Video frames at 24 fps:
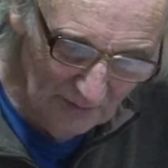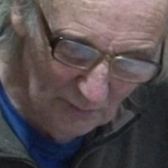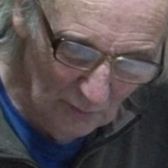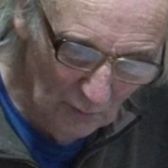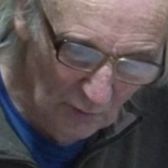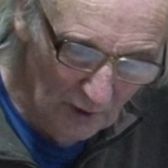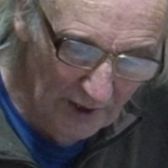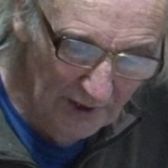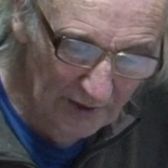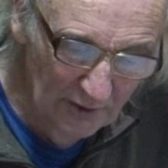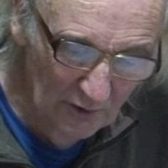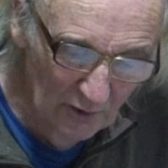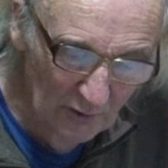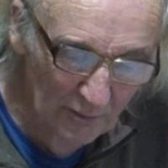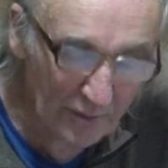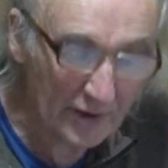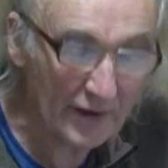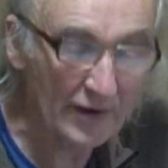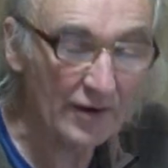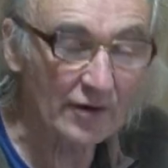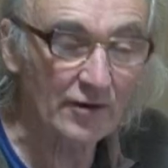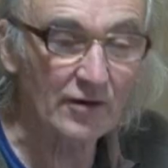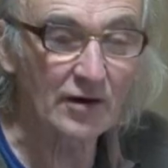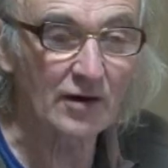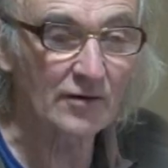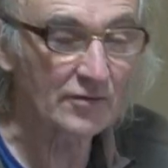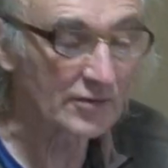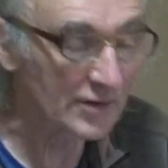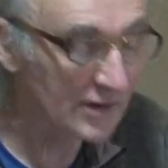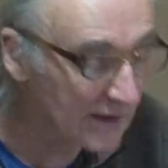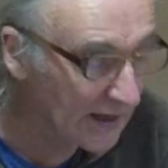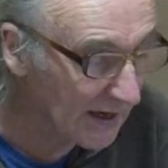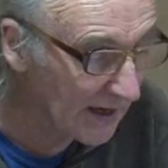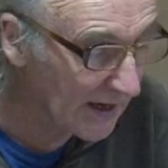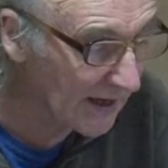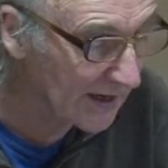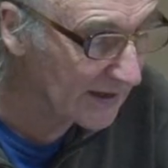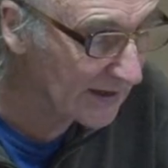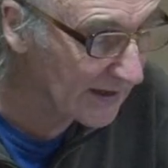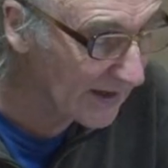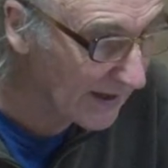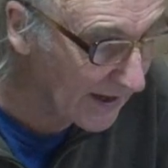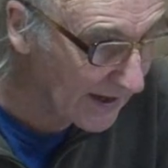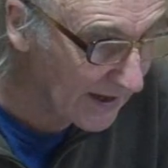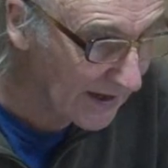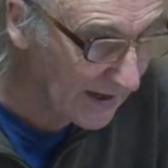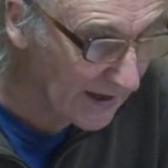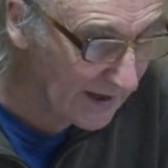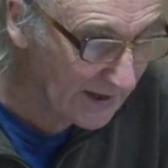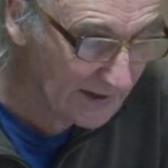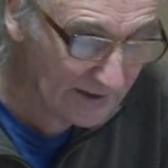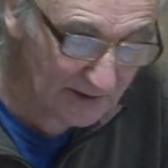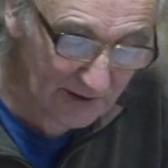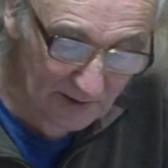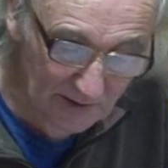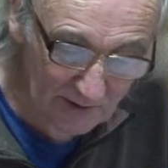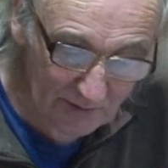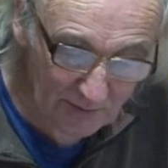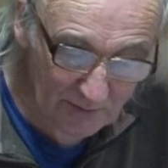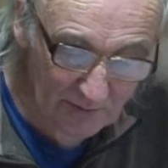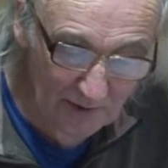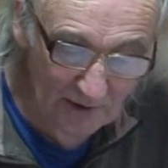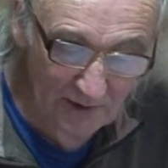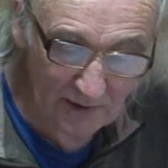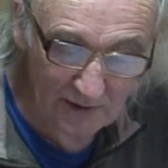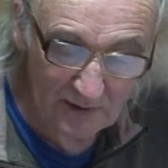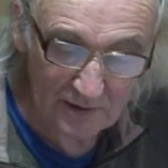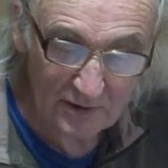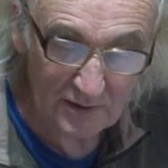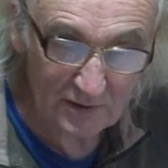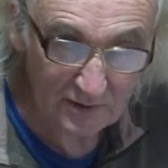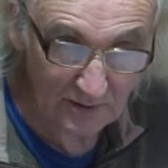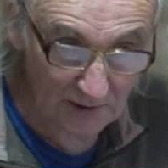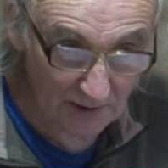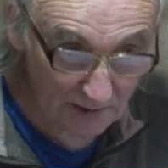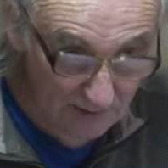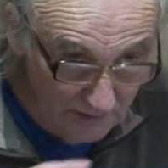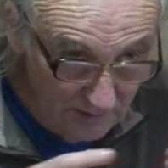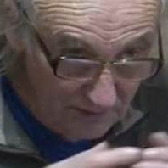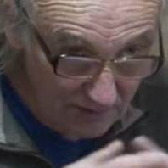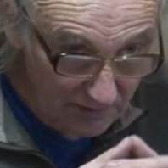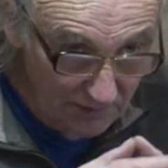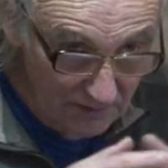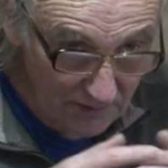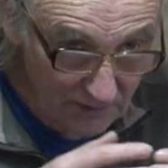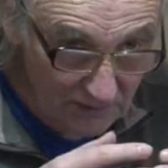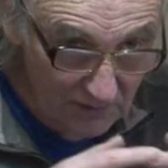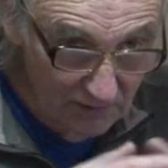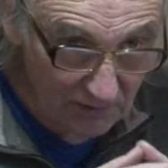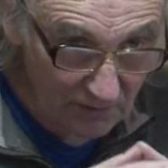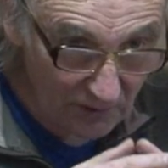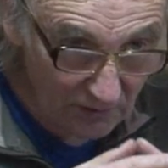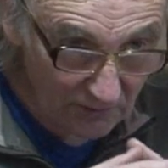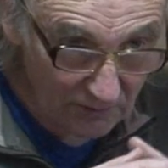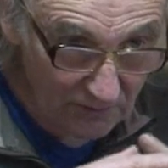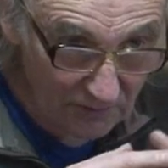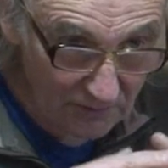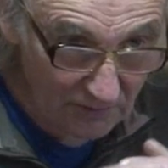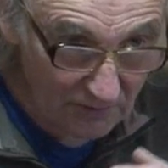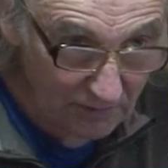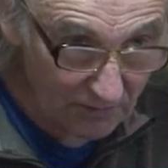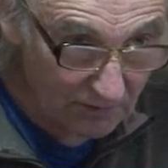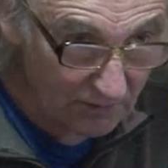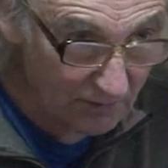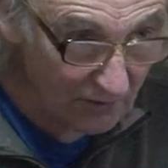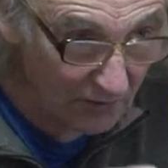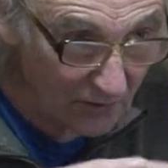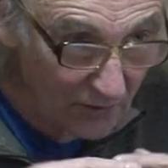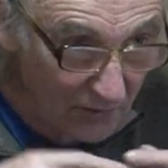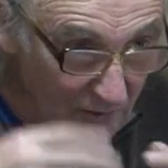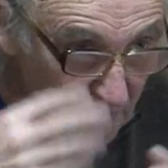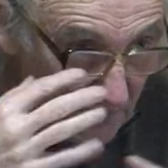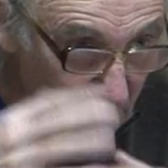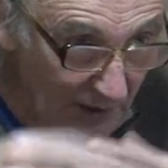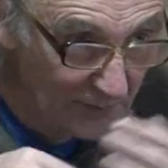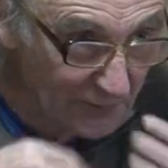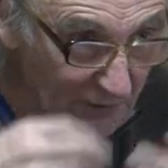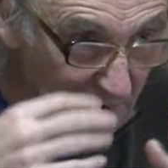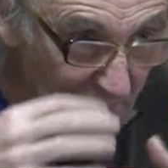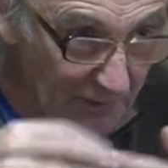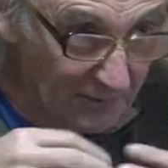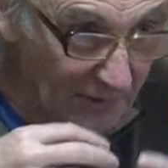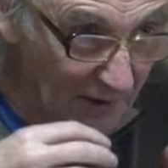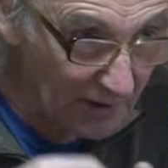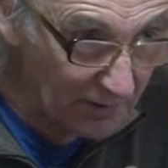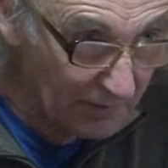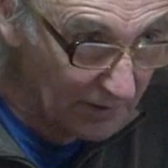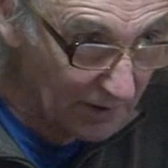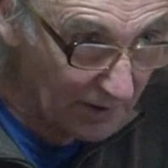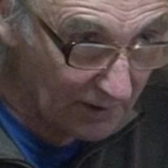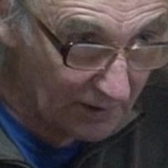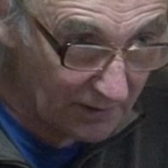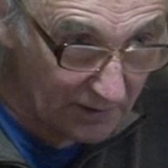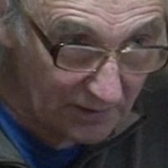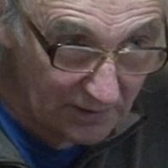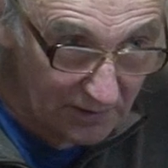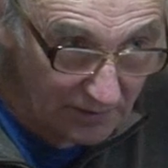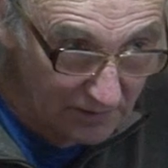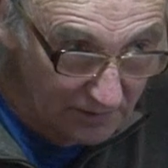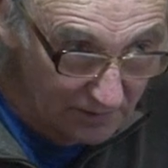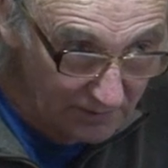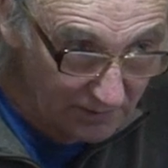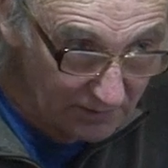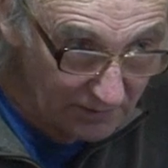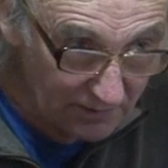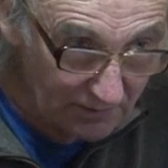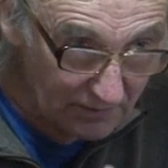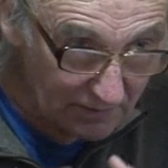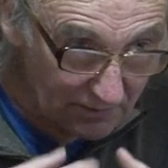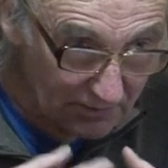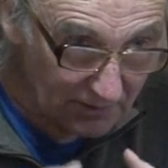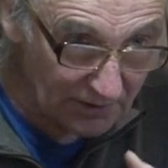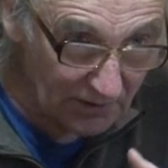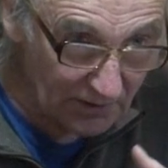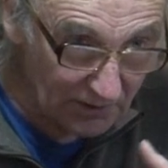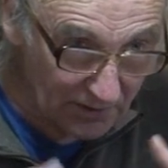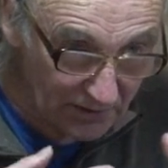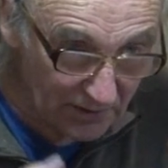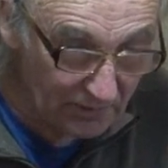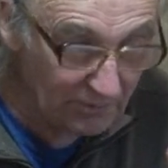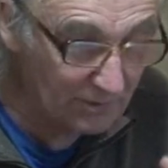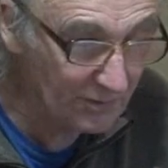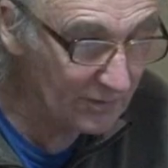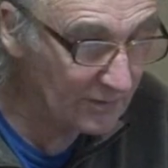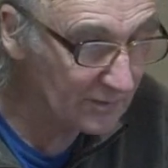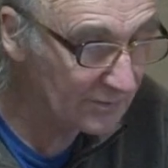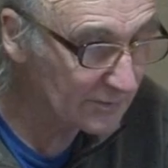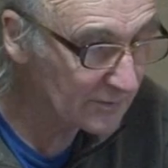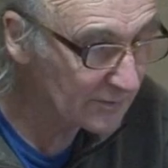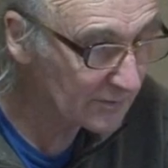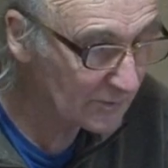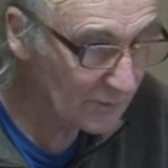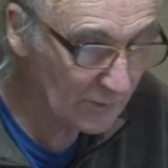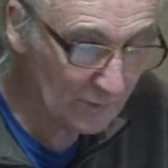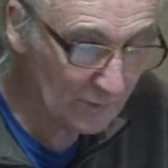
Why new paragraph? Kenes, that is not new subject malware. It's continuing.